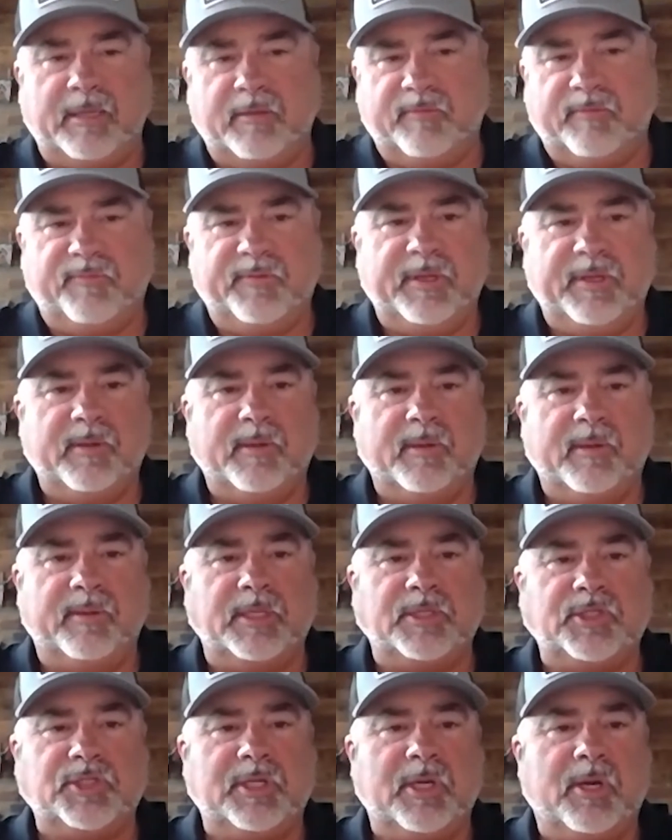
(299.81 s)
the field
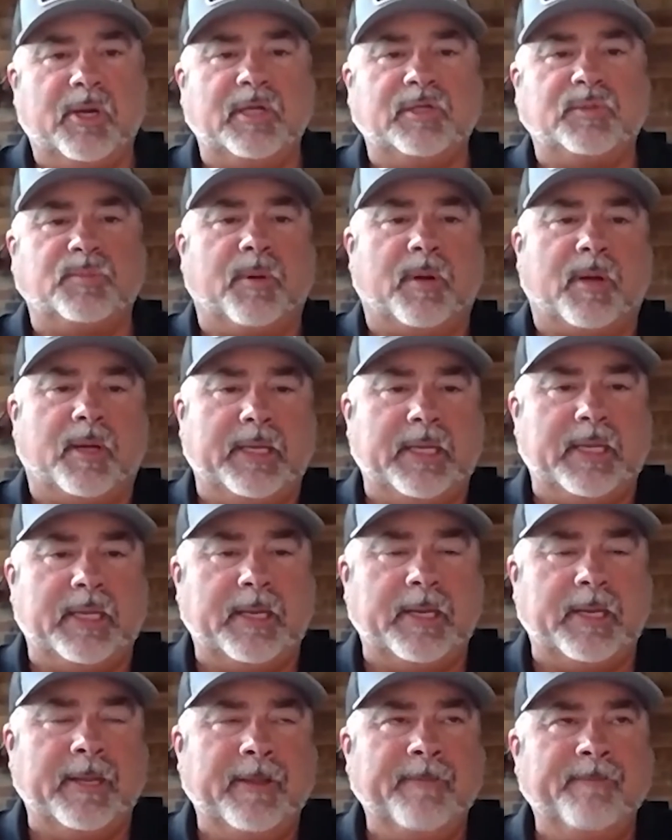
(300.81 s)
that Sherry has brought in